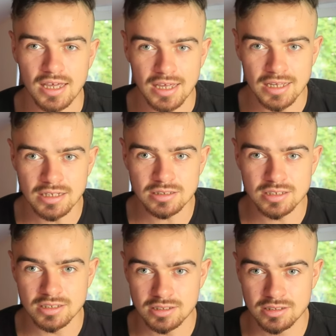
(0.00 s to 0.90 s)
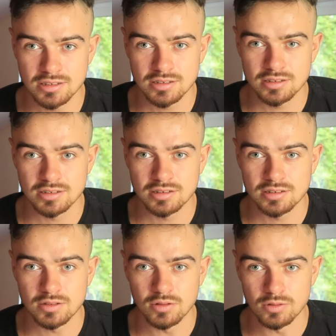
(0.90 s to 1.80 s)
18
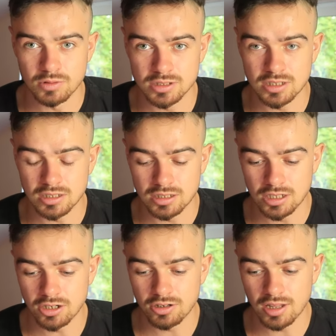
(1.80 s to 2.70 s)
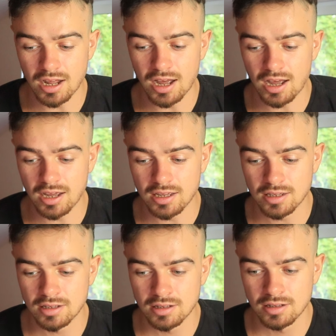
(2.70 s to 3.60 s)
it was the year that I